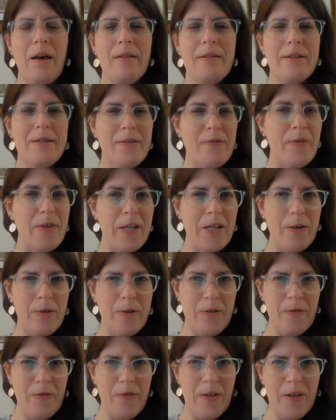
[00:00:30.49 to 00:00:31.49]
this video
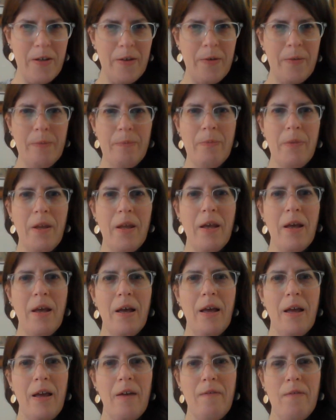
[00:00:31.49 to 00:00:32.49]
is for you
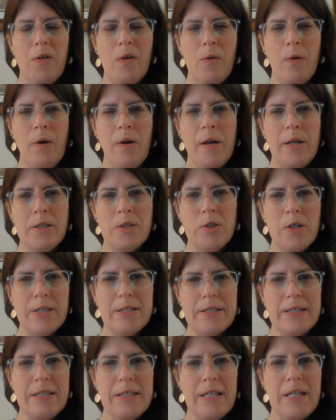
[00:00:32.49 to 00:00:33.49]
if you are
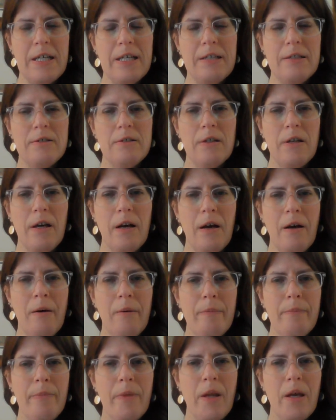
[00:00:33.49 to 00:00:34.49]
interested in
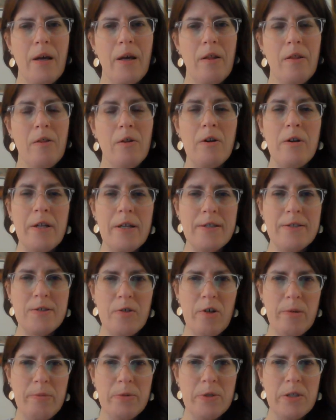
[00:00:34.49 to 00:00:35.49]
learning
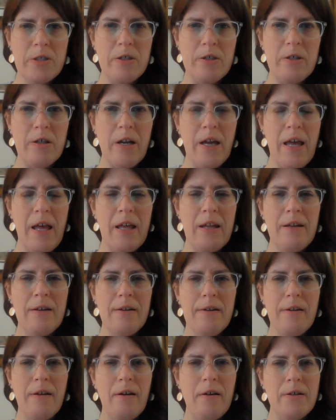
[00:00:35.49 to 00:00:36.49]
scripture
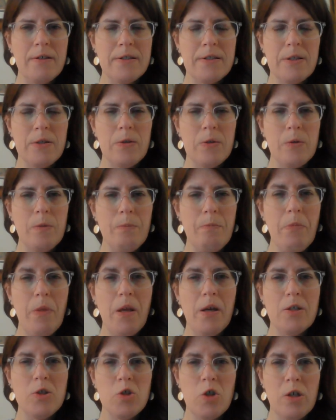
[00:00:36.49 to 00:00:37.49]
and also
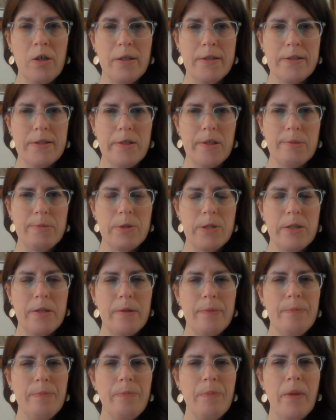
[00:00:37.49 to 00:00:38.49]
drawing scripture.